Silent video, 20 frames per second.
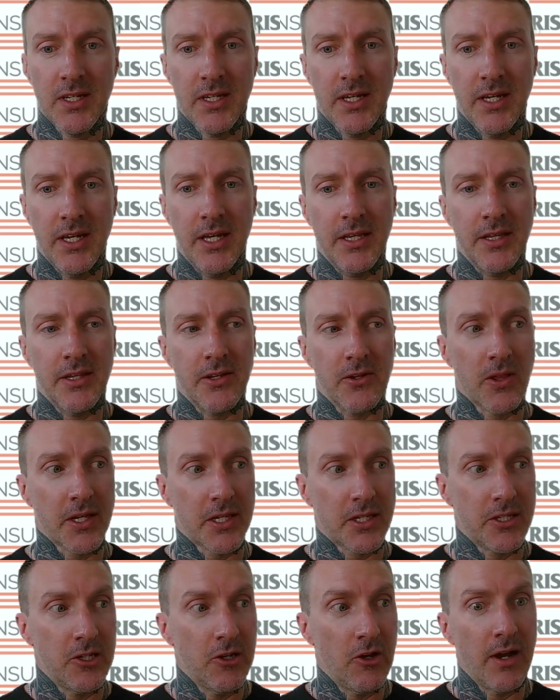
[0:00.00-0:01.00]
And they're
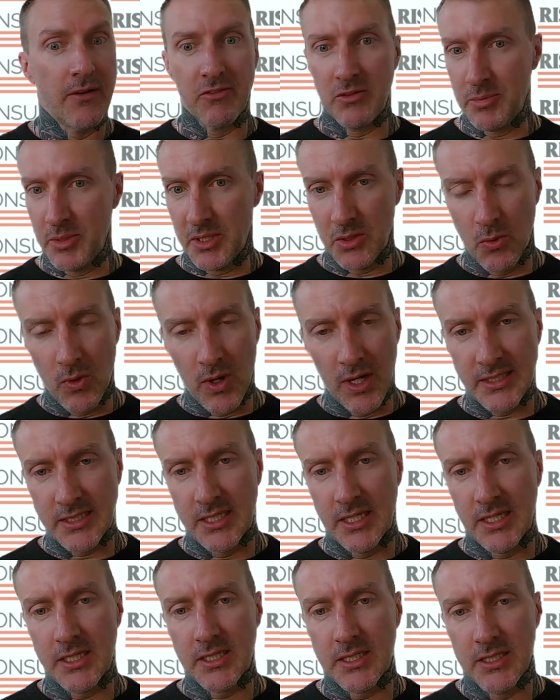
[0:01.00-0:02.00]
like, everybody wants
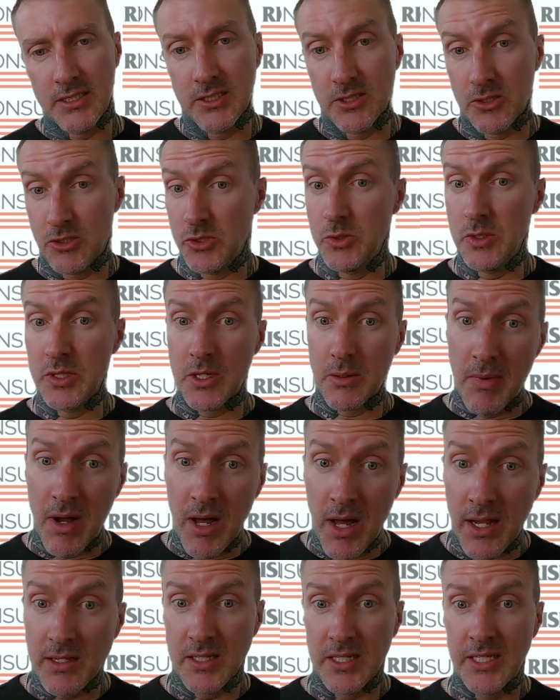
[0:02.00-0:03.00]
it because they're doing their
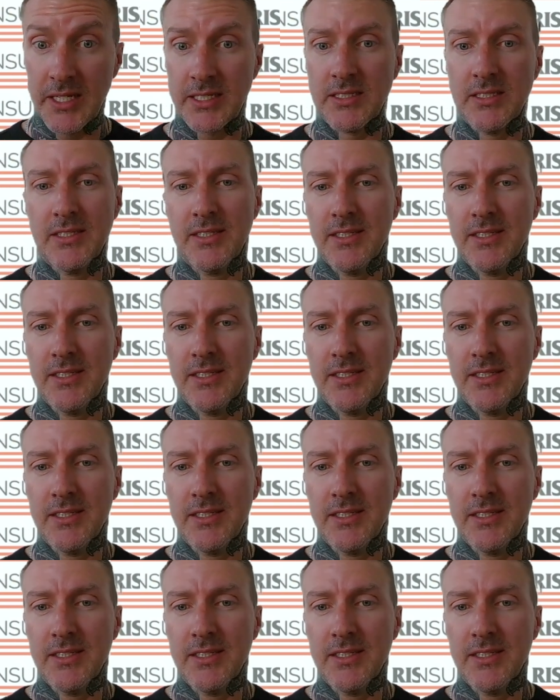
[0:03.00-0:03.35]
modeling,